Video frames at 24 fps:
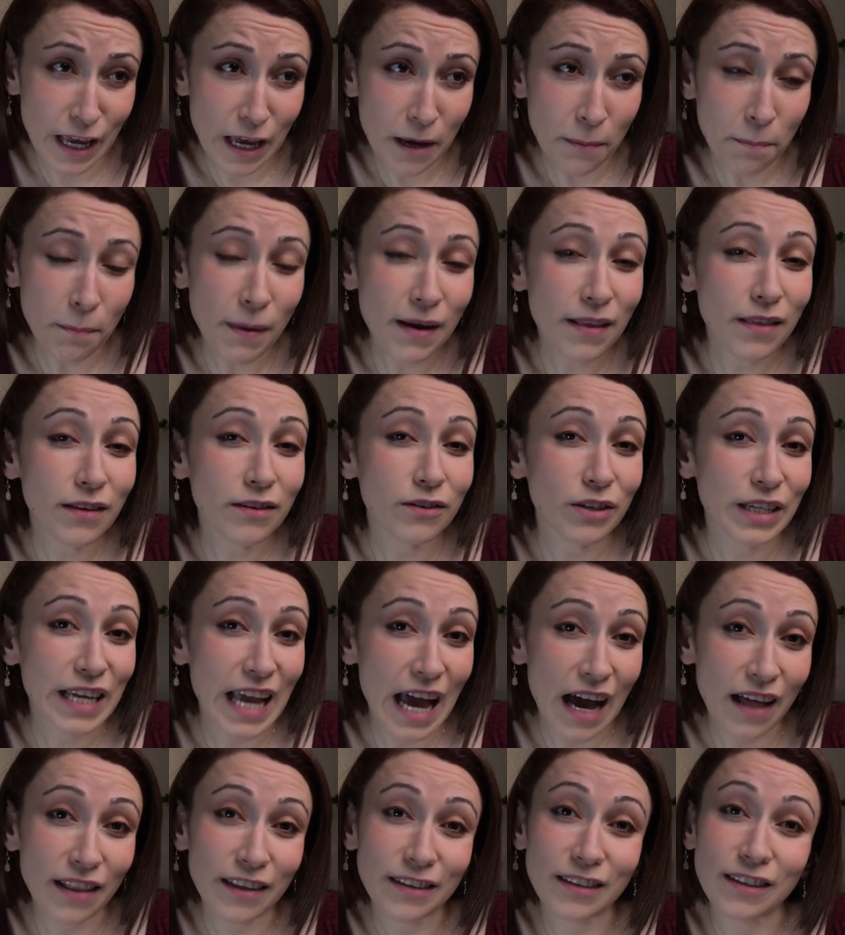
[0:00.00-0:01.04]
but the
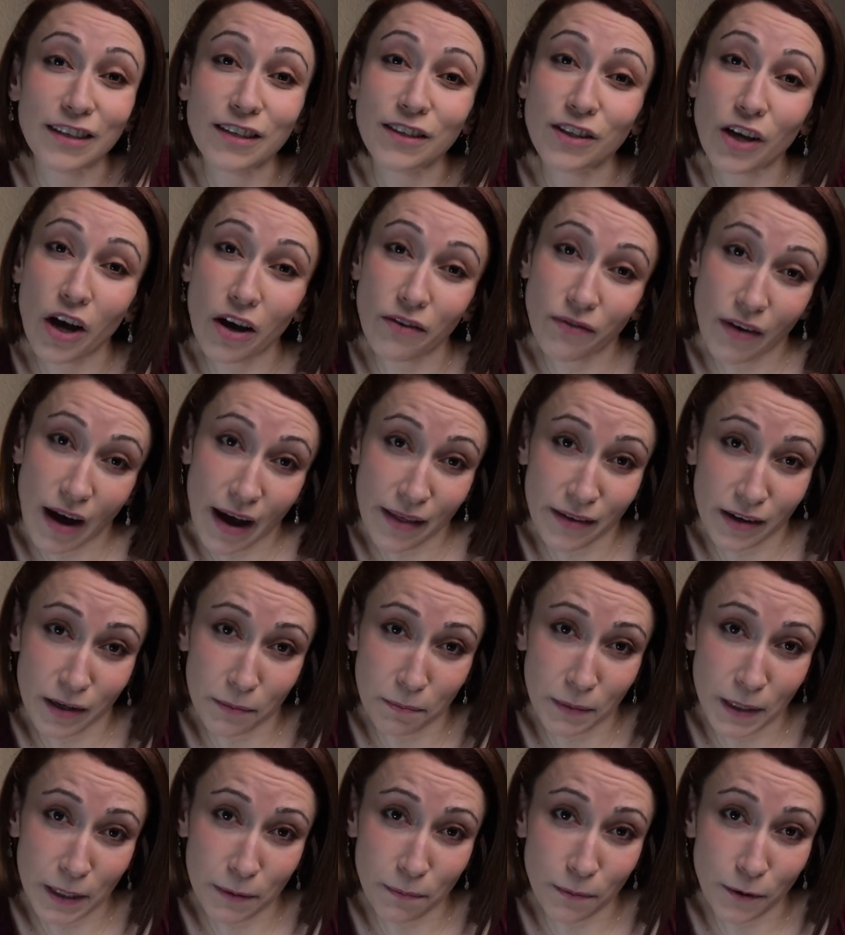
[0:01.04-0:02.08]
realities of other
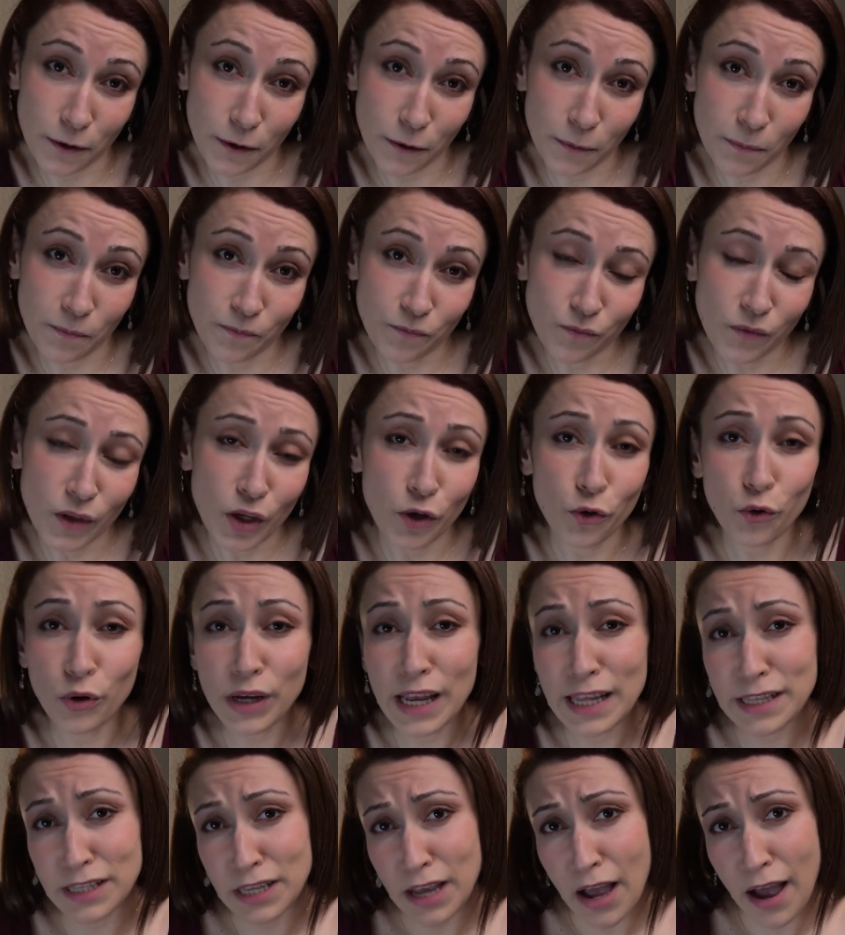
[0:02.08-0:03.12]
people. Who
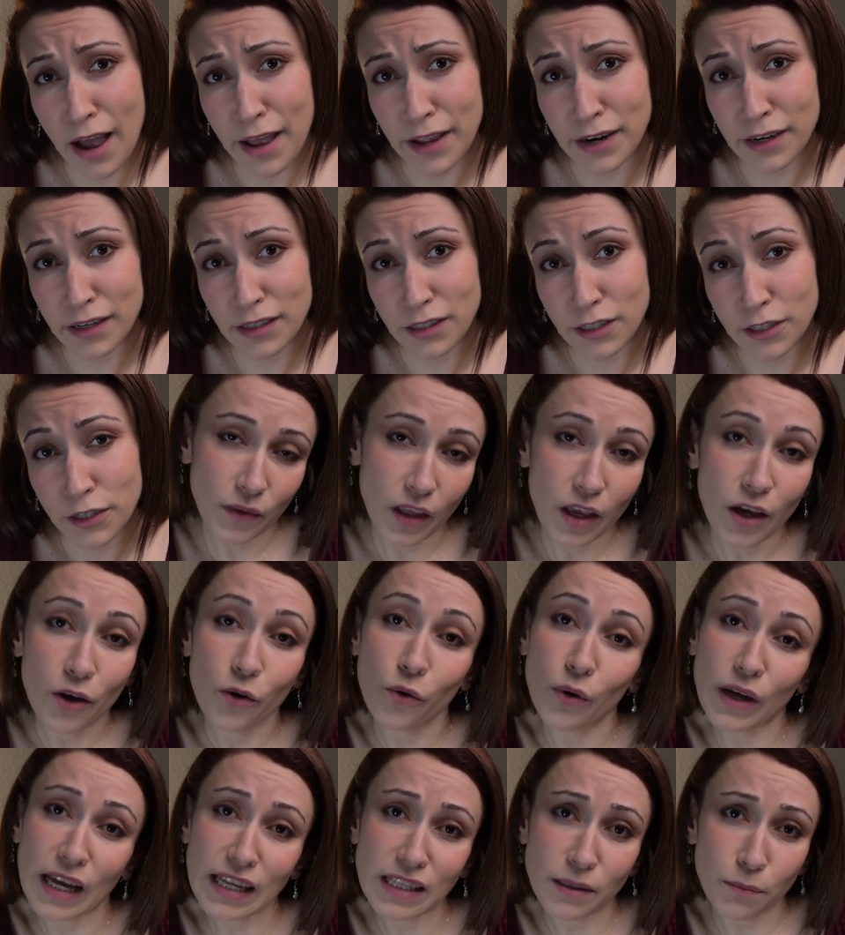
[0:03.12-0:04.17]
gets hired? Who
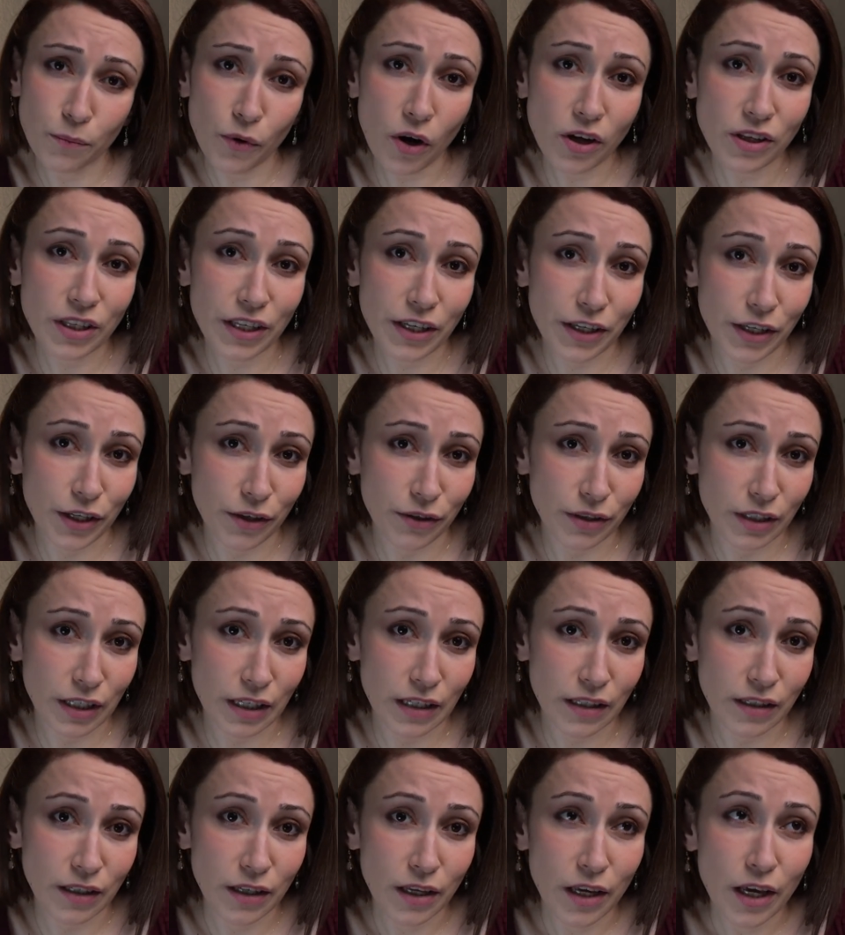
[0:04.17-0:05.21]
gets prosecuted?